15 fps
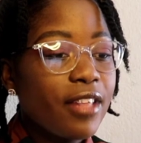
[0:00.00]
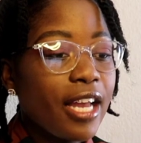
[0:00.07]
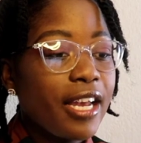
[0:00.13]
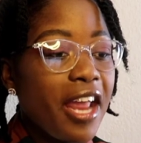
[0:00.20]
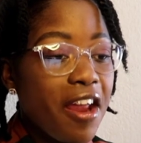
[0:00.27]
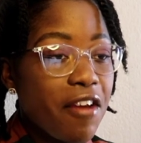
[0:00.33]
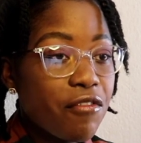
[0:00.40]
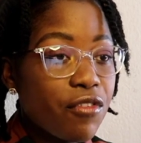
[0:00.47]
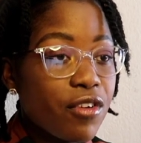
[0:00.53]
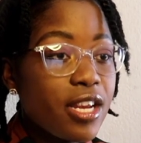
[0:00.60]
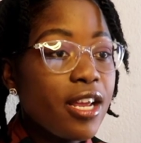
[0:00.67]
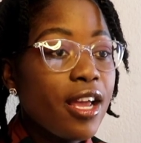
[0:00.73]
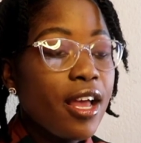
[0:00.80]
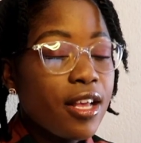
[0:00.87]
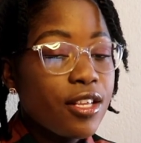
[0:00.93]
that
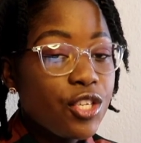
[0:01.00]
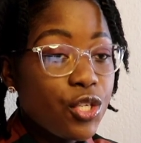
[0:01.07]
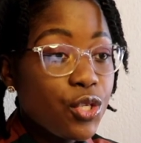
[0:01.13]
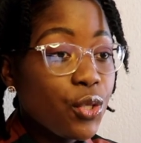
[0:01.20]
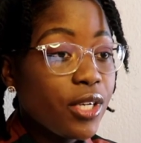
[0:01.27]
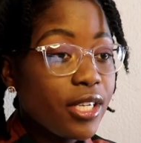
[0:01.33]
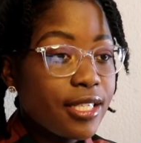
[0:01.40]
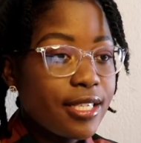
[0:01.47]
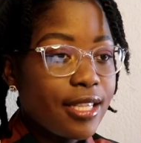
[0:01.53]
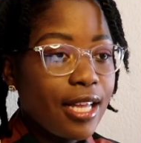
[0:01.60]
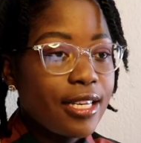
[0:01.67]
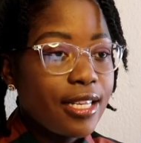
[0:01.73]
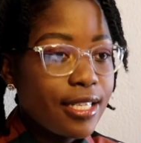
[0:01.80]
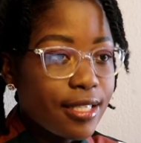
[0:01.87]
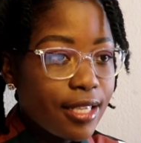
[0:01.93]
every student
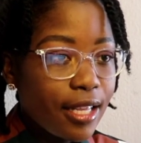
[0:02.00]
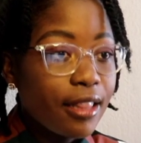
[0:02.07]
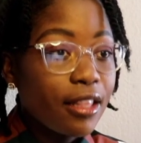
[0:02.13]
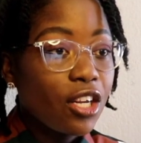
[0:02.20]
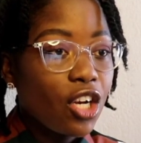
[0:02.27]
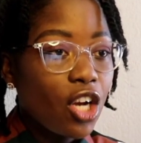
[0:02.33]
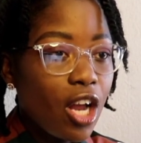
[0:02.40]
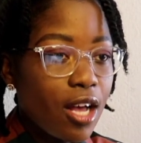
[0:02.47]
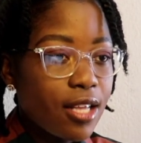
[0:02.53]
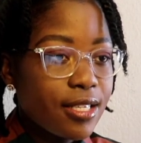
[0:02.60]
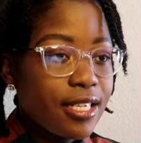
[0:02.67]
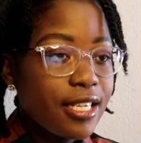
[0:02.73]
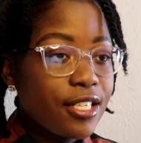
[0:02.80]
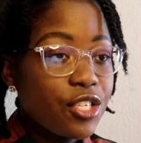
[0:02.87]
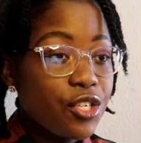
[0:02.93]
that is in the
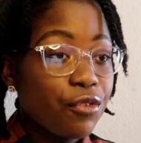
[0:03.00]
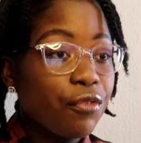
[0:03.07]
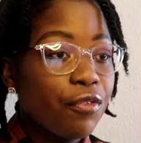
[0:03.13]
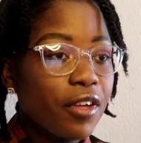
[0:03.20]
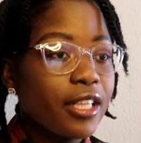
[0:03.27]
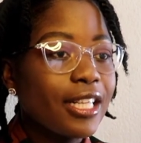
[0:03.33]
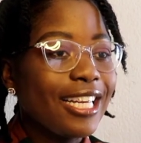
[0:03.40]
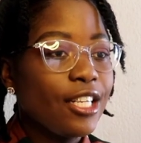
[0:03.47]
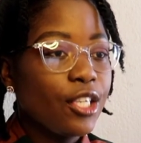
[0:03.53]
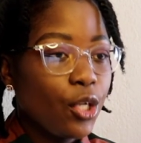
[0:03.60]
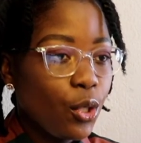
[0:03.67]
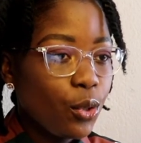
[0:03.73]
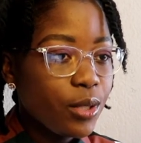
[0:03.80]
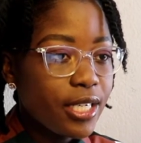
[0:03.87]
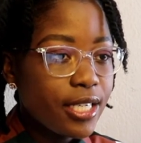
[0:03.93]
class needs to feel
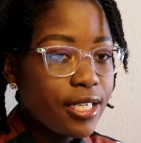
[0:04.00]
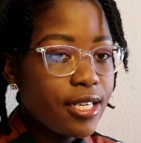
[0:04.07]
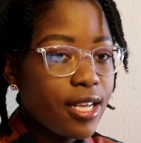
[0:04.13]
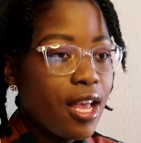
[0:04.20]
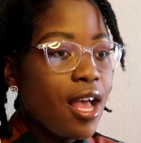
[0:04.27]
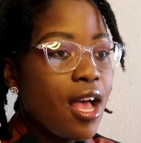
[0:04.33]
included.